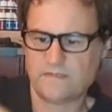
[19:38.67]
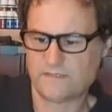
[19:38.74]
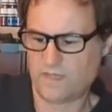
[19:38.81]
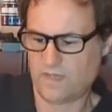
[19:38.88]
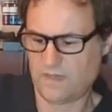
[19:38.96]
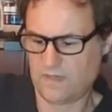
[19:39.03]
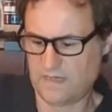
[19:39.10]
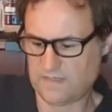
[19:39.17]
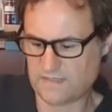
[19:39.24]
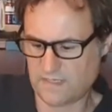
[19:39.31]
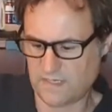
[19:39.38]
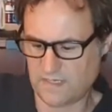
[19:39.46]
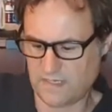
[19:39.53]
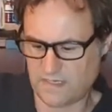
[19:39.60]
So
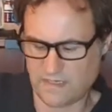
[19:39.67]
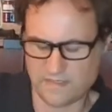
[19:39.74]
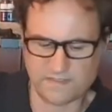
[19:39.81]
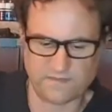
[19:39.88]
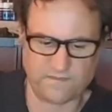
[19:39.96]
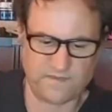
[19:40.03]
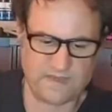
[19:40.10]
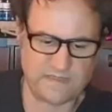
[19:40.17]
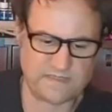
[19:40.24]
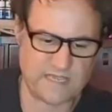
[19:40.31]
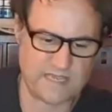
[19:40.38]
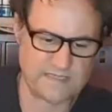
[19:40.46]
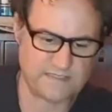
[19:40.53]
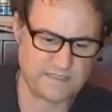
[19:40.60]
it's a
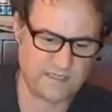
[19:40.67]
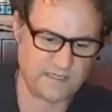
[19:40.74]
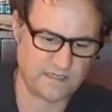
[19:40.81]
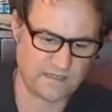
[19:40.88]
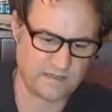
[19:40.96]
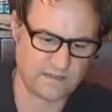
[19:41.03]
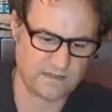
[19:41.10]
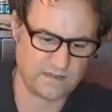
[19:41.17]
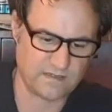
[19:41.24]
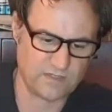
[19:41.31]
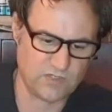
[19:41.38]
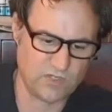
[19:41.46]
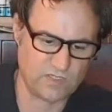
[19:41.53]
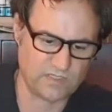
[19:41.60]
fantastic
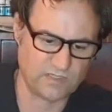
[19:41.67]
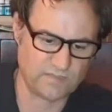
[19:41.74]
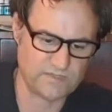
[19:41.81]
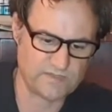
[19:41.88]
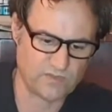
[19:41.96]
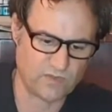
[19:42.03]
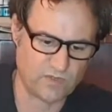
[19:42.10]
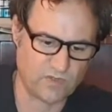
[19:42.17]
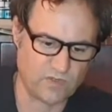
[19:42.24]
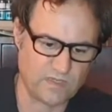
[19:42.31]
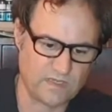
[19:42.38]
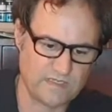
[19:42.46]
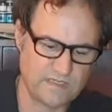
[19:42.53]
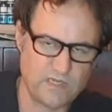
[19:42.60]
eucalyptus
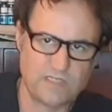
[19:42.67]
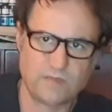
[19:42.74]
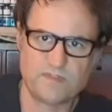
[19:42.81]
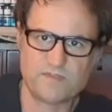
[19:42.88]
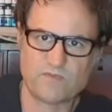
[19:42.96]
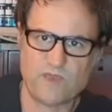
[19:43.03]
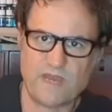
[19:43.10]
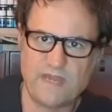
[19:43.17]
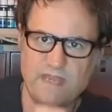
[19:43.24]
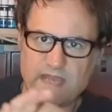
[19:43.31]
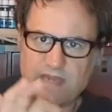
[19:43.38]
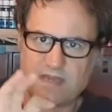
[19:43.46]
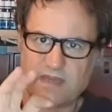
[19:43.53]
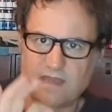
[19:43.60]
oil, eucalyptus
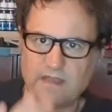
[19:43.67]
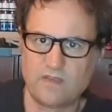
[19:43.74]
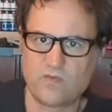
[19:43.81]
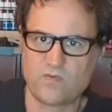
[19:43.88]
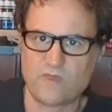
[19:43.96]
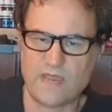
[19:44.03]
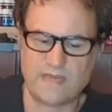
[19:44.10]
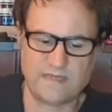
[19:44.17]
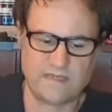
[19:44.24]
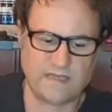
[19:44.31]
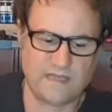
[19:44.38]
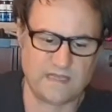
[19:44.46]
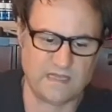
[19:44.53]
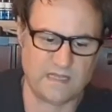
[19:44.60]
radiator, great